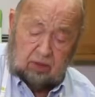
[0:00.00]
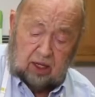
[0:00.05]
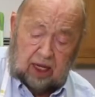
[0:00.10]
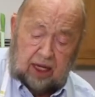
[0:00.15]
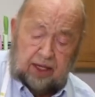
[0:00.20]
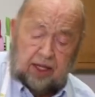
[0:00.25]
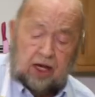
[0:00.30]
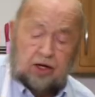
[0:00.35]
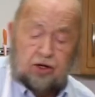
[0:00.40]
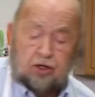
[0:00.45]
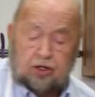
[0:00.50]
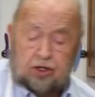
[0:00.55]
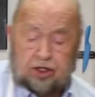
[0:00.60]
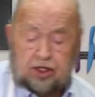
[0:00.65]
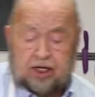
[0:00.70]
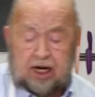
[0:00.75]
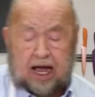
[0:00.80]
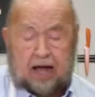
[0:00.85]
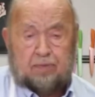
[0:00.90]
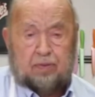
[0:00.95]
and then you can
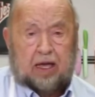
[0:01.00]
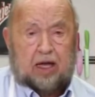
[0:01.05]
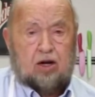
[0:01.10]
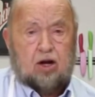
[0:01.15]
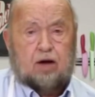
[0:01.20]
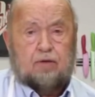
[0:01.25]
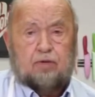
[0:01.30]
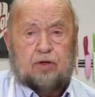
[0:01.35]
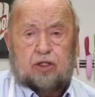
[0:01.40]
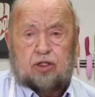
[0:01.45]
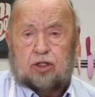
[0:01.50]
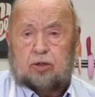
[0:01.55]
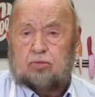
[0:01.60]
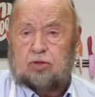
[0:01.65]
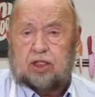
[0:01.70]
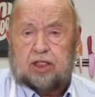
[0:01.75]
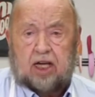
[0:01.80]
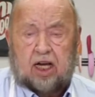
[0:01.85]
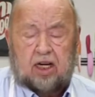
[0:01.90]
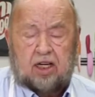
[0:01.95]
top that off with some
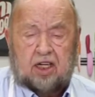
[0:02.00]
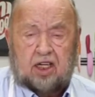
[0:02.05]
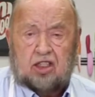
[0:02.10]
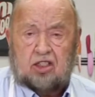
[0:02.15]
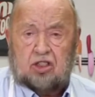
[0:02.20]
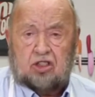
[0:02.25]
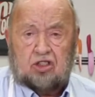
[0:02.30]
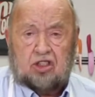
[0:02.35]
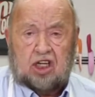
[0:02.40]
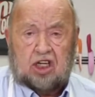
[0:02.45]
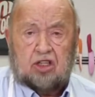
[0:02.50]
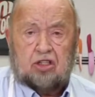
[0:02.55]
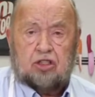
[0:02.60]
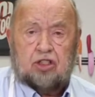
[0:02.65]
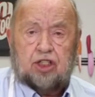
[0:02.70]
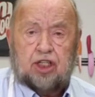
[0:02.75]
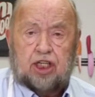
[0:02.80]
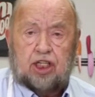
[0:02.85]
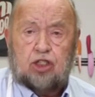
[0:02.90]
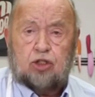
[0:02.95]
scallions, cheddar
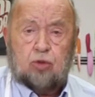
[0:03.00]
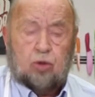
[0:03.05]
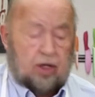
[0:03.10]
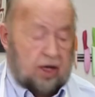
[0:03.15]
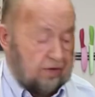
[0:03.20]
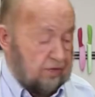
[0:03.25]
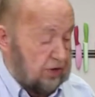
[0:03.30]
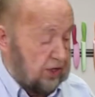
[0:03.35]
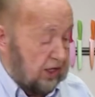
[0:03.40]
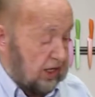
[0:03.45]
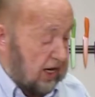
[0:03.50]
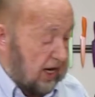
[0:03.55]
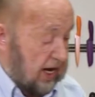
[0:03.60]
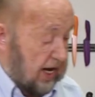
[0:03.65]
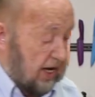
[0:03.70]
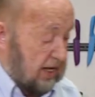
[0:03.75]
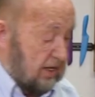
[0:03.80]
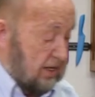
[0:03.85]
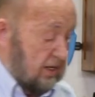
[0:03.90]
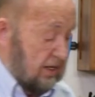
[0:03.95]
cheese, whatever you'd
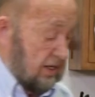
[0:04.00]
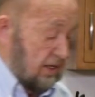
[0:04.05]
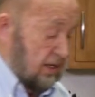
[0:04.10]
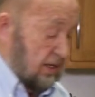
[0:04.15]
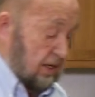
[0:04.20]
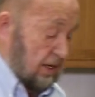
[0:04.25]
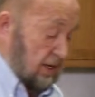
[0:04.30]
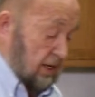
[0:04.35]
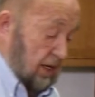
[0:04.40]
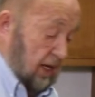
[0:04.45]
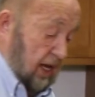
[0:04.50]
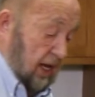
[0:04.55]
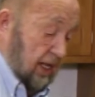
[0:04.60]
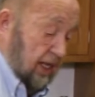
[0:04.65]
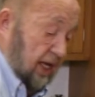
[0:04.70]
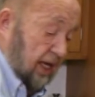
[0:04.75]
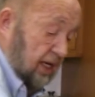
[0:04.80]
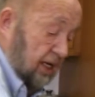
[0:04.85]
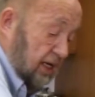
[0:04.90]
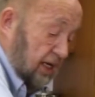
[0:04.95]
like. And
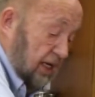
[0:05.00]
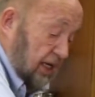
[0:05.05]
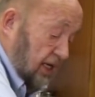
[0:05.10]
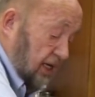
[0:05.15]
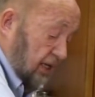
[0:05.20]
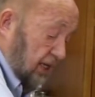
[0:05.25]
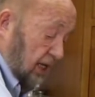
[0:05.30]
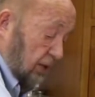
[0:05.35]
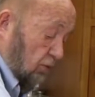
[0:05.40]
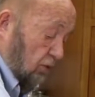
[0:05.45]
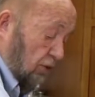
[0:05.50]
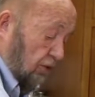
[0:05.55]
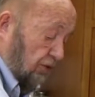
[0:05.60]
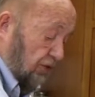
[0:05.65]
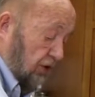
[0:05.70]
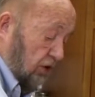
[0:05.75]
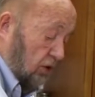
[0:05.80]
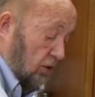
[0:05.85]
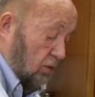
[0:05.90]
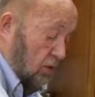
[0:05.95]
then we'll
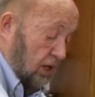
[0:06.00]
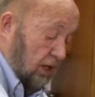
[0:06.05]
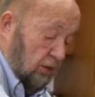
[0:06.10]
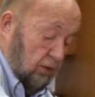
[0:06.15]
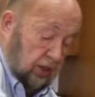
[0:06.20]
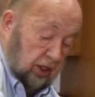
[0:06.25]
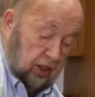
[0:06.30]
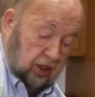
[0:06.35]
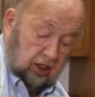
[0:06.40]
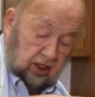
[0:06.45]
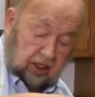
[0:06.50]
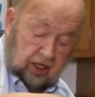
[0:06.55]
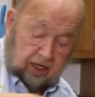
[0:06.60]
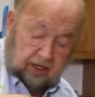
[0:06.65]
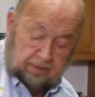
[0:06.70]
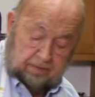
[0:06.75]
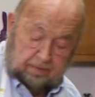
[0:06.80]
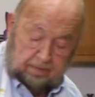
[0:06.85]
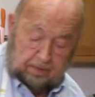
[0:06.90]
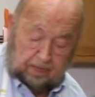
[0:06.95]
fill one with
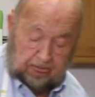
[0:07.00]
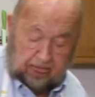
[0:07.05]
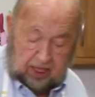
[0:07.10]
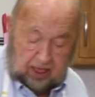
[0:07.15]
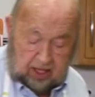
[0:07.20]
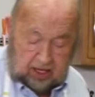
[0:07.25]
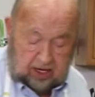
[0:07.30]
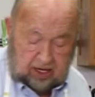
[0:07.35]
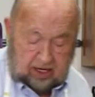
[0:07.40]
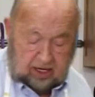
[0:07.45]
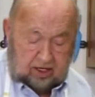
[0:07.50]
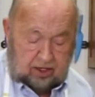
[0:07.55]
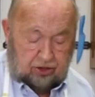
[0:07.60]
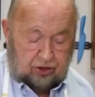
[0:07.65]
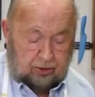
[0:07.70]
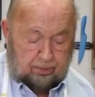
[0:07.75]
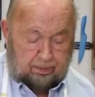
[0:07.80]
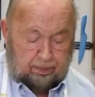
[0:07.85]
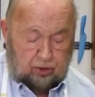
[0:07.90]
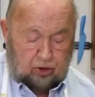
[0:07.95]

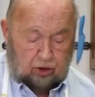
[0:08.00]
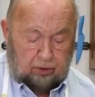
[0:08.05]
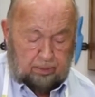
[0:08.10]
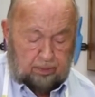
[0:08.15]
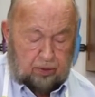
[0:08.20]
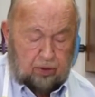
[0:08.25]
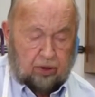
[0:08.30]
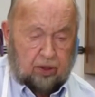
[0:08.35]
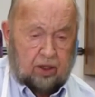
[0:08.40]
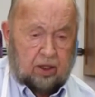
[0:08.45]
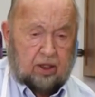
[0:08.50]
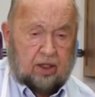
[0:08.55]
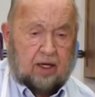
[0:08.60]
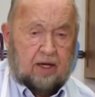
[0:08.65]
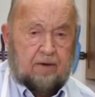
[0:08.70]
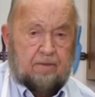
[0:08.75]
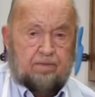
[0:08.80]
some pulled pork.